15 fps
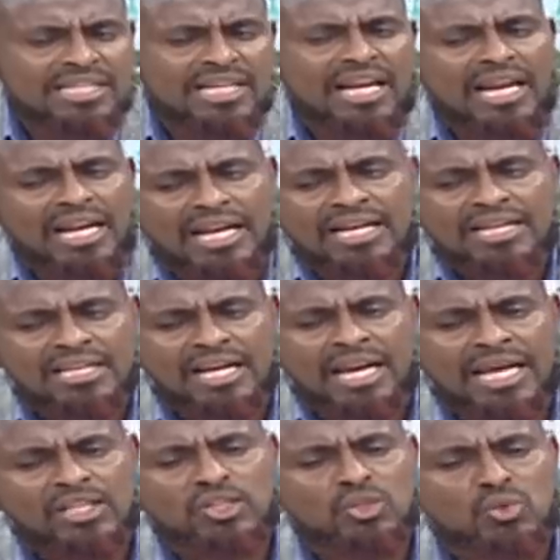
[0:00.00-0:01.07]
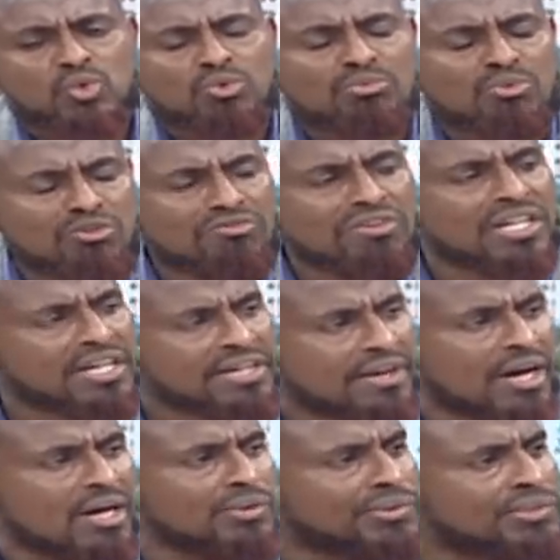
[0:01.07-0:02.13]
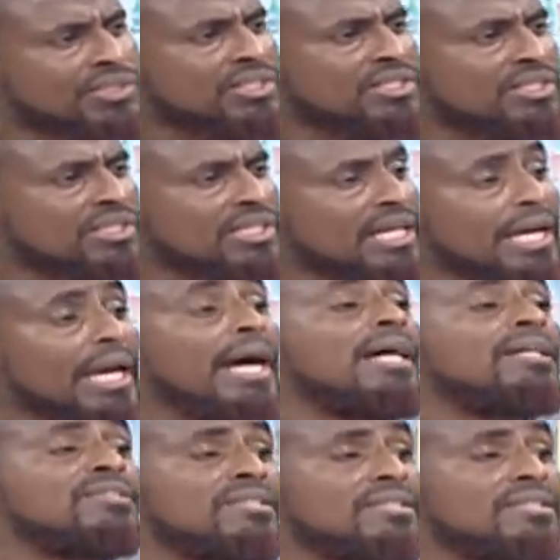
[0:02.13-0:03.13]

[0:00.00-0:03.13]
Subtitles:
in relation to moving crowds, he has.